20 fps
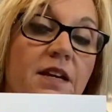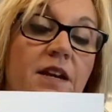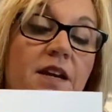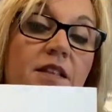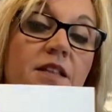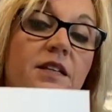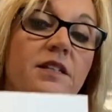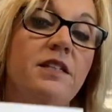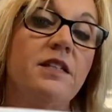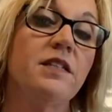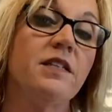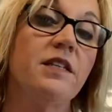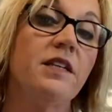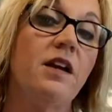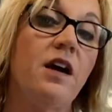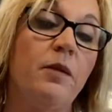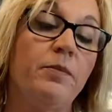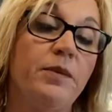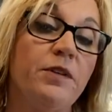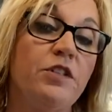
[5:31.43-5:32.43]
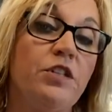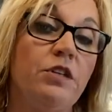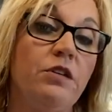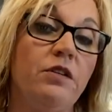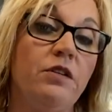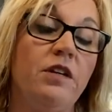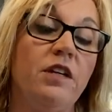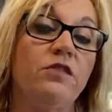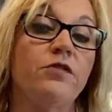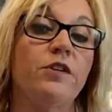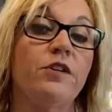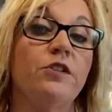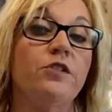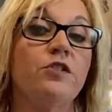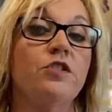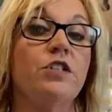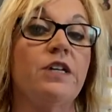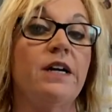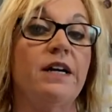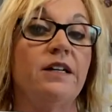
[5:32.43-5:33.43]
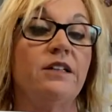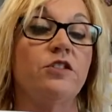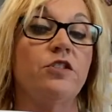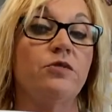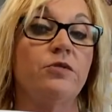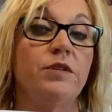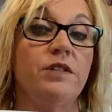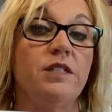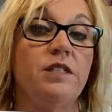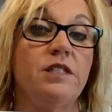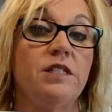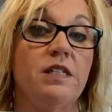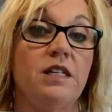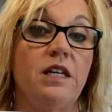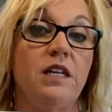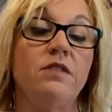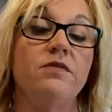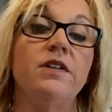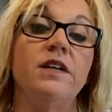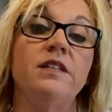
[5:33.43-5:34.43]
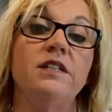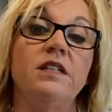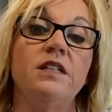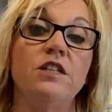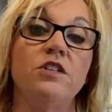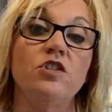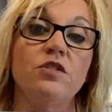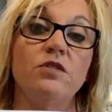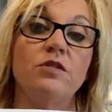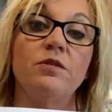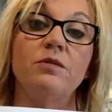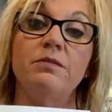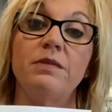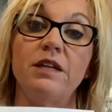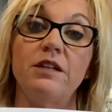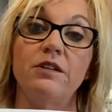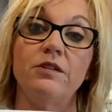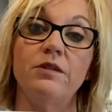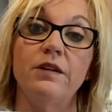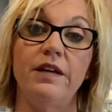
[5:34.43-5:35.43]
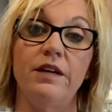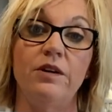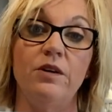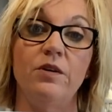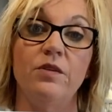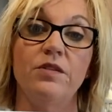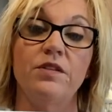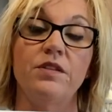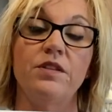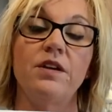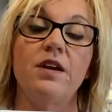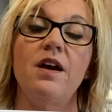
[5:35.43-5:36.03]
This is an opportunity for your child to receive additional mental health